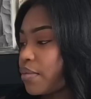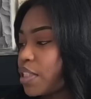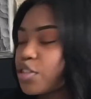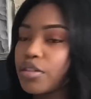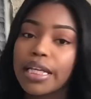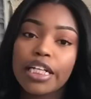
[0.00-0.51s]

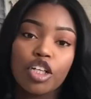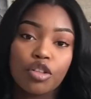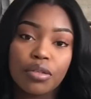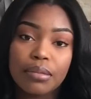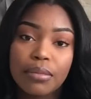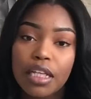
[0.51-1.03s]
These are like a
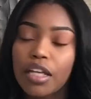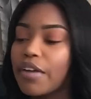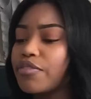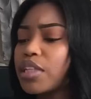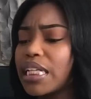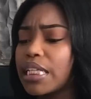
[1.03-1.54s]
cream color.
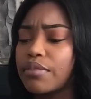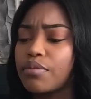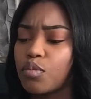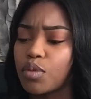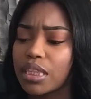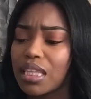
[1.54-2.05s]
I feel like
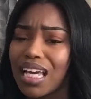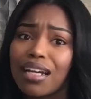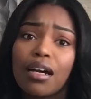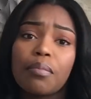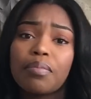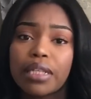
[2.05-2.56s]
with
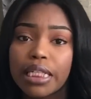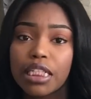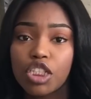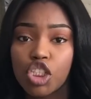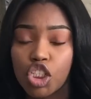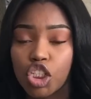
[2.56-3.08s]
like a
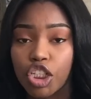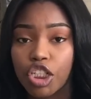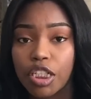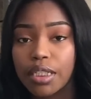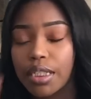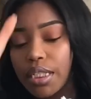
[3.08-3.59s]
plain
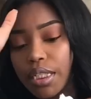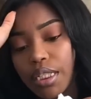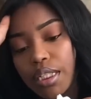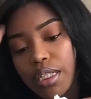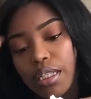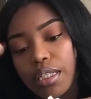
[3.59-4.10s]
shirt,
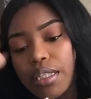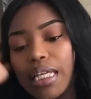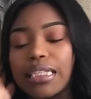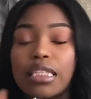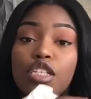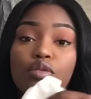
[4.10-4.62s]

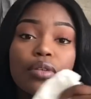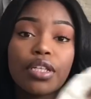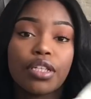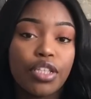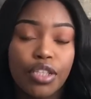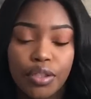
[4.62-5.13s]
like these would
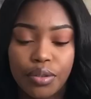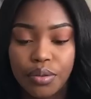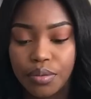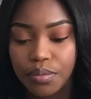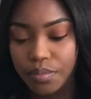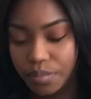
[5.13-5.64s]
look
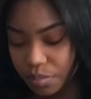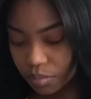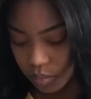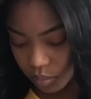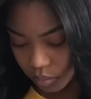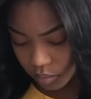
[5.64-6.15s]
cute
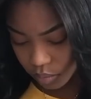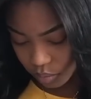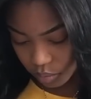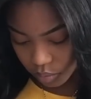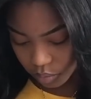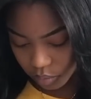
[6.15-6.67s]

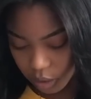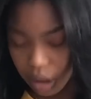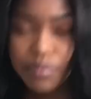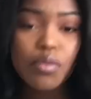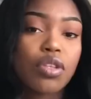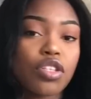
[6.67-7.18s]

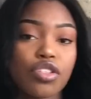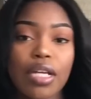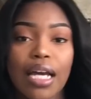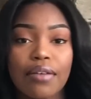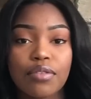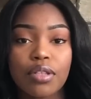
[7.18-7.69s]
even with the
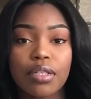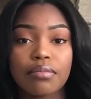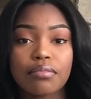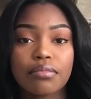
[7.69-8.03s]
shirt I have on.